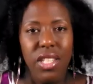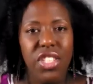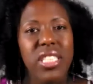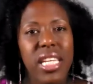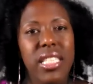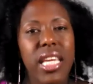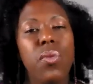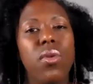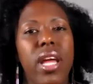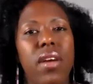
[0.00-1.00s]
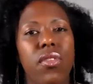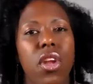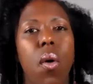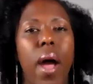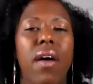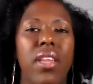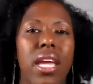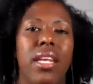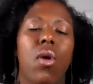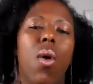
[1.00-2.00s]
just as he will never know how the
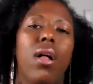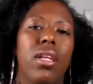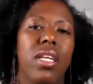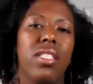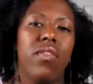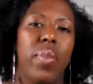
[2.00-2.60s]
inequalities